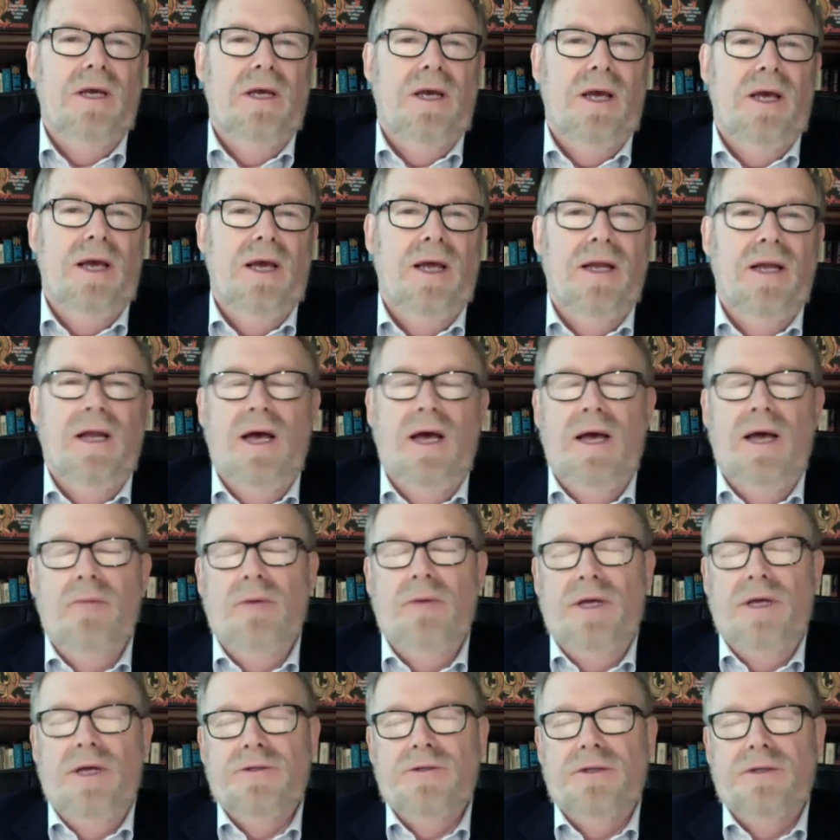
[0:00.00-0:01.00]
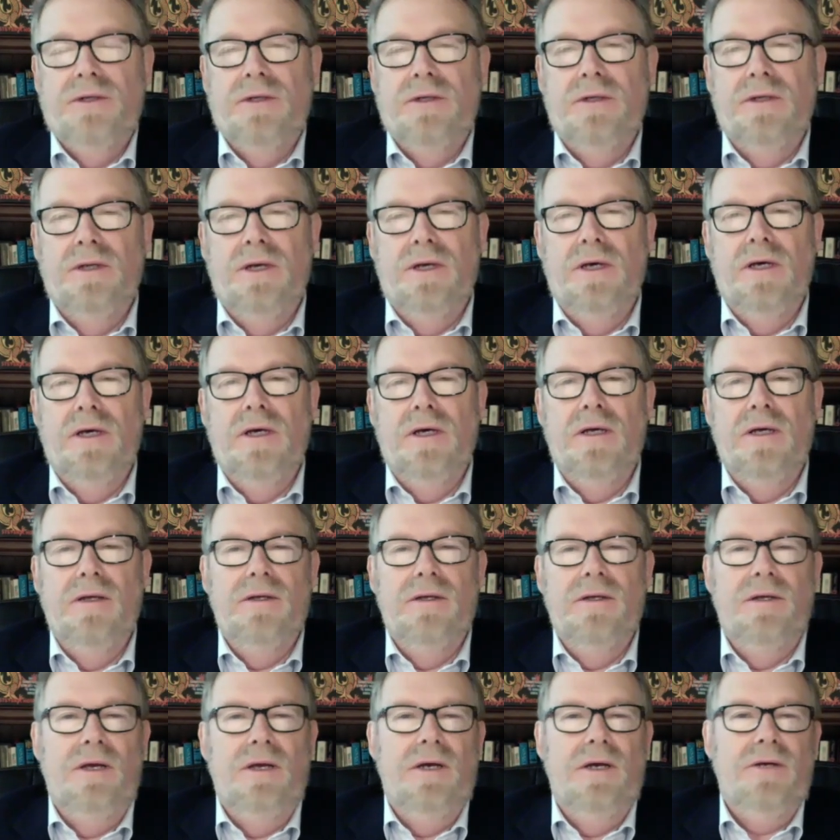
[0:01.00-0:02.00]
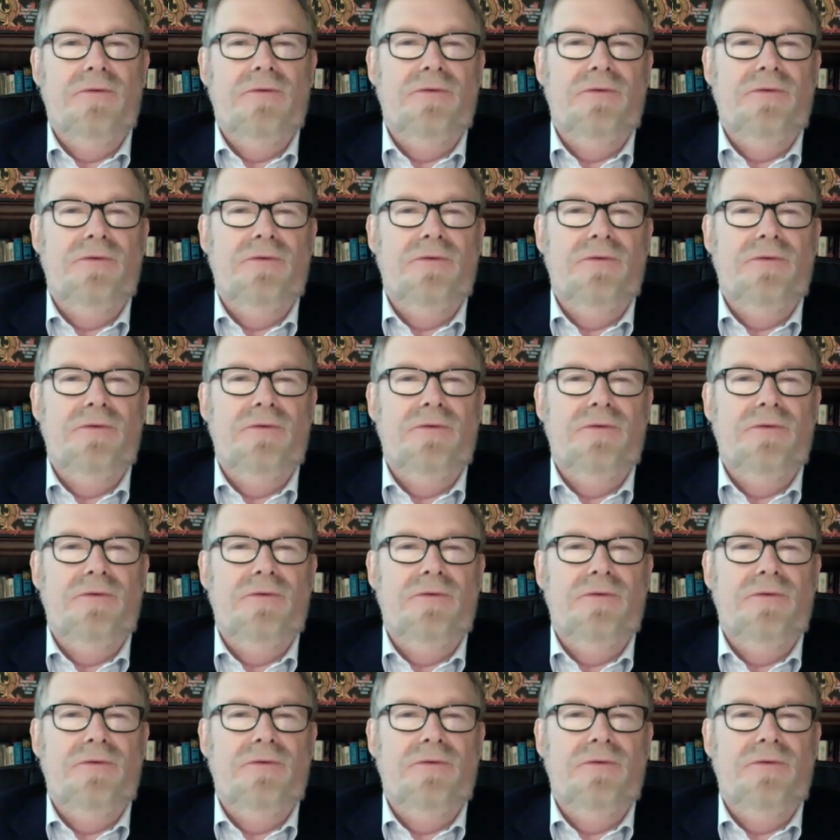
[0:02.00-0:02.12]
And I mentioned Dr.